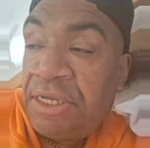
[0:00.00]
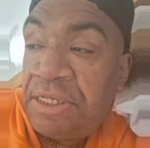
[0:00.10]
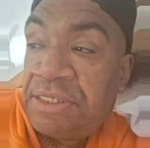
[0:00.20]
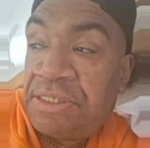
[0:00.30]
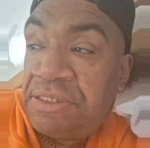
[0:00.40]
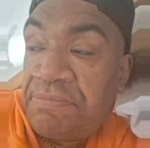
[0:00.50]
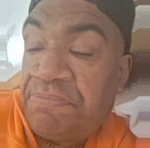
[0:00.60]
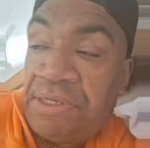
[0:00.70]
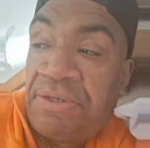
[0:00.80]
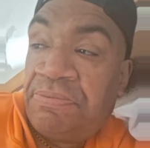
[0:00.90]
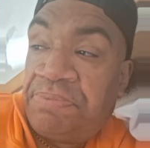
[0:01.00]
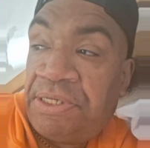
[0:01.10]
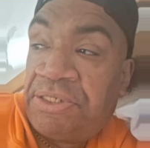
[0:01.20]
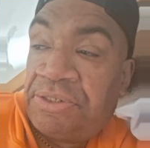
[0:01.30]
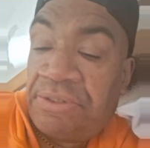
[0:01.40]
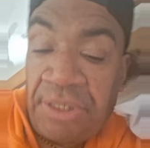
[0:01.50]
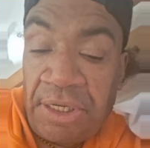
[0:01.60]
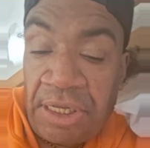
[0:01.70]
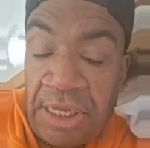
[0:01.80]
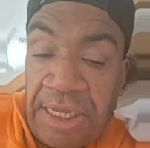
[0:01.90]
This is a bigger picture.
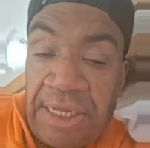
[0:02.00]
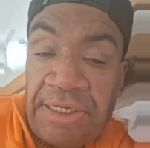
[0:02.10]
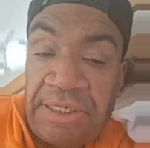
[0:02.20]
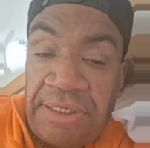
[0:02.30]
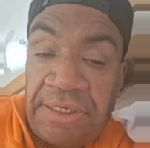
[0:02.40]
And